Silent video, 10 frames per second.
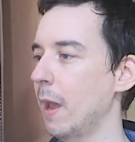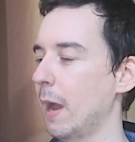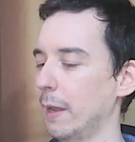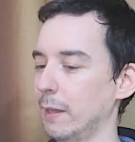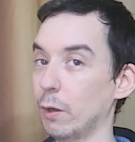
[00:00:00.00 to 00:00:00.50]

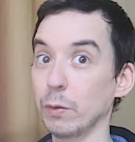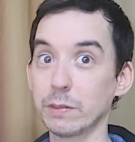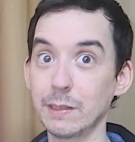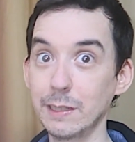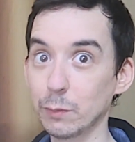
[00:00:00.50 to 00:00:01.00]
and then I'll
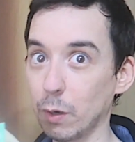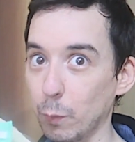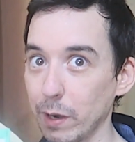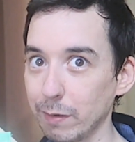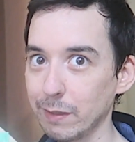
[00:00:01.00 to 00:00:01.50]
sneeze while
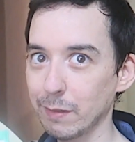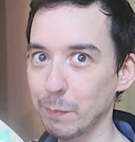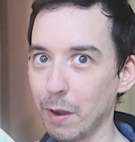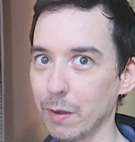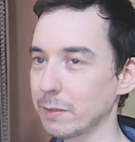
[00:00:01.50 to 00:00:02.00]
wearing the
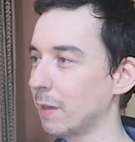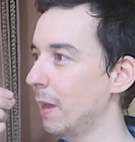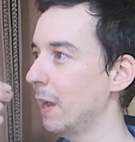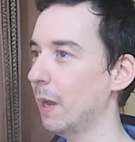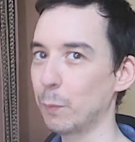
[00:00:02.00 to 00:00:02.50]
mask
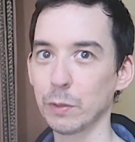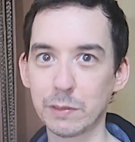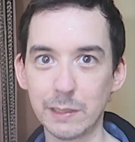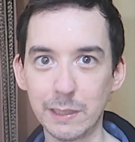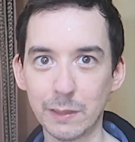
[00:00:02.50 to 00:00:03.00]
and we'll
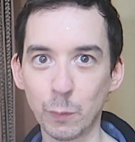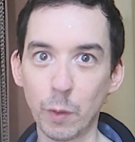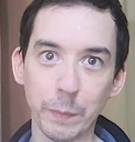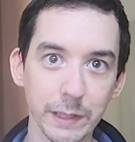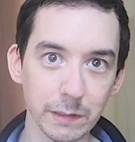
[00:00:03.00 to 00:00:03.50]
see
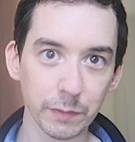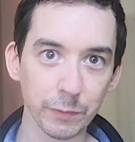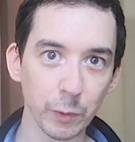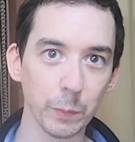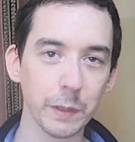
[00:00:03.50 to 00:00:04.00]
what makes it through.